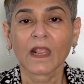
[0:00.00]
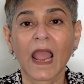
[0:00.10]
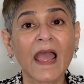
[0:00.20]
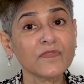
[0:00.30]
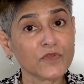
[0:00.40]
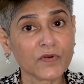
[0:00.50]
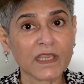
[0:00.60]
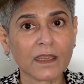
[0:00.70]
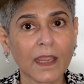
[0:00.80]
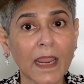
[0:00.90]
And
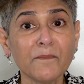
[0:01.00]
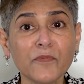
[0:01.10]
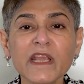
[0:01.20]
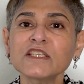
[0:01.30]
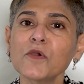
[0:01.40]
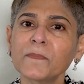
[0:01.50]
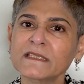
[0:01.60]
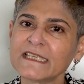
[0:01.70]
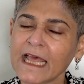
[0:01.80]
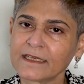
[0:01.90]
3, embrace your
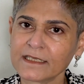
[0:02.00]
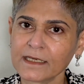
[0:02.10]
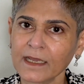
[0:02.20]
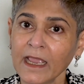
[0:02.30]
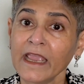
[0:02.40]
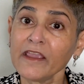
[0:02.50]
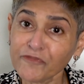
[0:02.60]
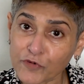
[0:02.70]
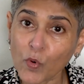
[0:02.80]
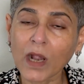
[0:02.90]
personality.
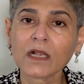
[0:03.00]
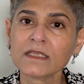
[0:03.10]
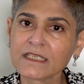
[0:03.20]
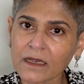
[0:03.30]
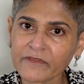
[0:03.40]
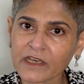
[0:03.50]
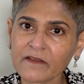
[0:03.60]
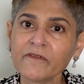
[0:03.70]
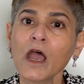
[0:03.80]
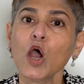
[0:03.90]
If you are
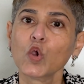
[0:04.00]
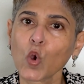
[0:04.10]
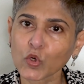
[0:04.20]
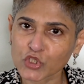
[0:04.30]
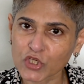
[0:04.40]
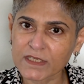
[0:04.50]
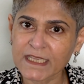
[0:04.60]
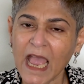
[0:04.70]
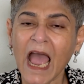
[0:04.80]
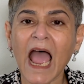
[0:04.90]
conservative, cautious,
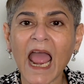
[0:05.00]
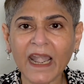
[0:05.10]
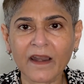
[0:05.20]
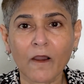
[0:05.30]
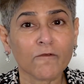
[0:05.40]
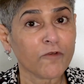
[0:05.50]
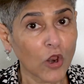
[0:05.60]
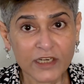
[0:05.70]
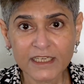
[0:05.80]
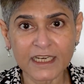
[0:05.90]
and
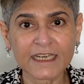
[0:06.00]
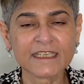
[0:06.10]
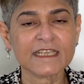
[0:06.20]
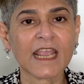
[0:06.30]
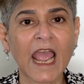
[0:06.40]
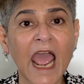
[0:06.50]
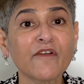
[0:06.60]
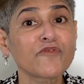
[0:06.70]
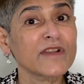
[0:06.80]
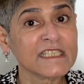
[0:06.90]
volatility
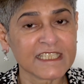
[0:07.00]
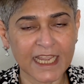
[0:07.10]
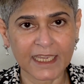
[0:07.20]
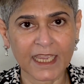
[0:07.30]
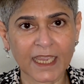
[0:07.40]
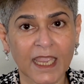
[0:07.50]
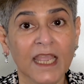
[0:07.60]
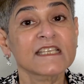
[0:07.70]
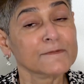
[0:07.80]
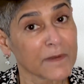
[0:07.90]
and risk-taking,
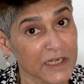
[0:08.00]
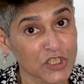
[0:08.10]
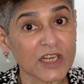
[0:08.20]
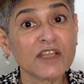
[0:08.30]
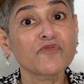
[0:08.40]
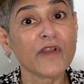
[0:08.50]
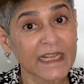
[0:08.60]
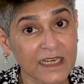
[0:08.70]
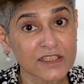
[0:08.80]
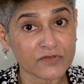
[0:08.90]
especially
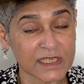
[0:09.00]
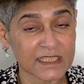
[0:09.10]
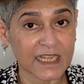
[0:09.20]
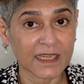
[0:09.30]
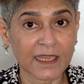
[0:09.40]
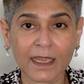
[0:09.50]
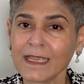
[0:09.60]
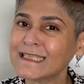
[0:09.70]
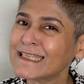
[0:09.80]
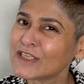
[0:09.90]
reckless risk-taking,
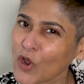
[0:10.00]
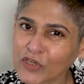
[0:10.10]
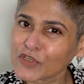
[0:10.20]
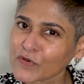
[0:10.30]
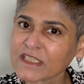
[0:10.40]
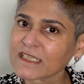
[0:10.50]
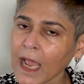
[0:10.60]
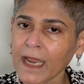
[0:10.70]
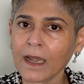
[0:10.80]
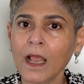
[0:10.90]
is not your
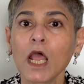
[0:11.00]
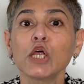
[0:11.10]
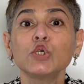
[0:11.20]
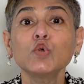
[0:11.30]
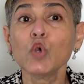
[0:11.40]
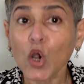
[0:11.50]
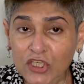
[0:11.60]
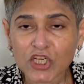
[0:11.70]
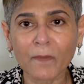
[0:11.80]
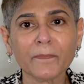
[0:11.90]
style, do not
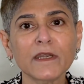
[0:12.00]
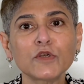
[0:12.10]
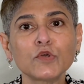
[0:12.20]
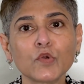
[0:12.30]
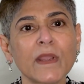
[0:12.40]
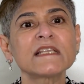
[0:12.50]
jump into doing